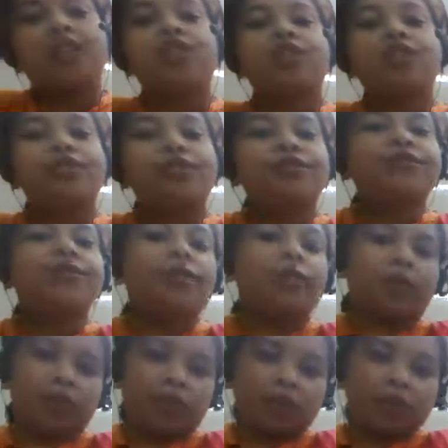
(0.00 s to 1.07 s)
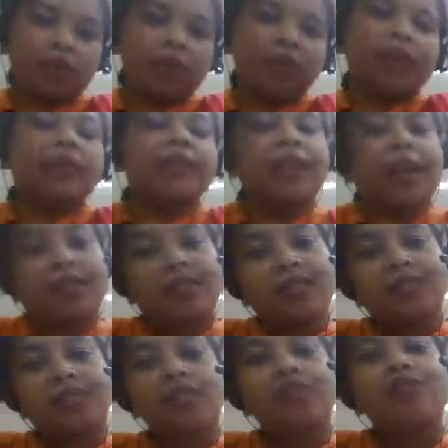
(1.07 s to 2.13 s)
to look for gold, that
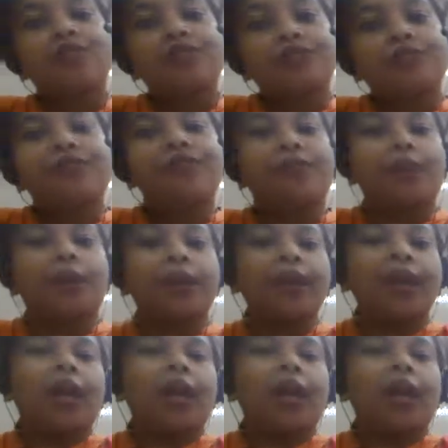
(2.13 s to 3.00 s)
is to look for